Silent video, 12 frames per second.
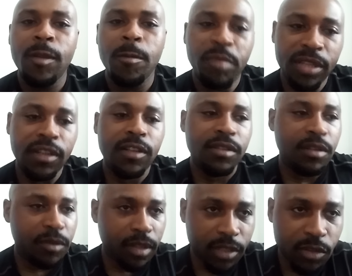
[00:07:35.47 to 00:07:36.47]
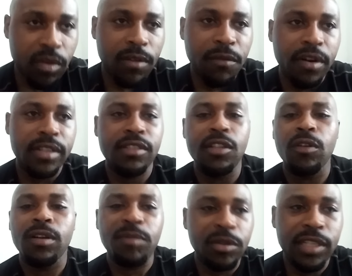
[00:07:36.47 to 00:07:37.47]
But the universe don't
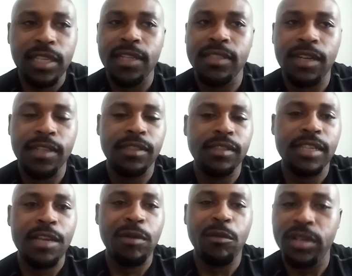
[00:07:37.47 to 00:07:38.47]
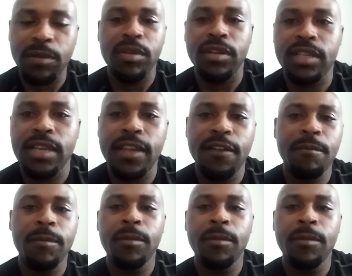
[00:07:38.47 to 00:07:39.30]
communicate to us the same way we communicate.